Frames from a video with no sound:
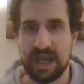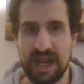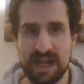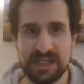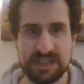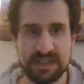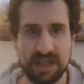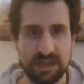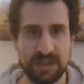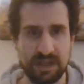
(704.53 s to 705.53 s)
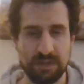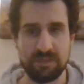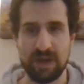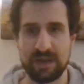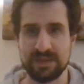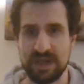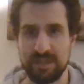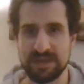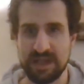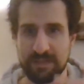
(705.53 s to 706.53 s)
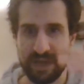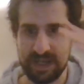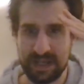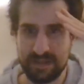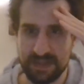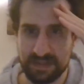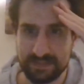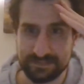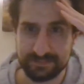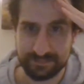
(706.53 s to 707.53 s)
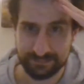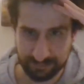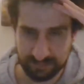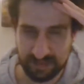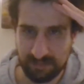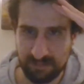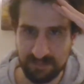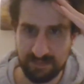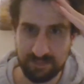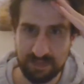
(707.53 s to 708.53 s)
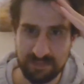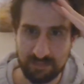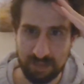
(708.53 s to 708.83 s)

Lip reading: hands down here, walking side by side by Heyman with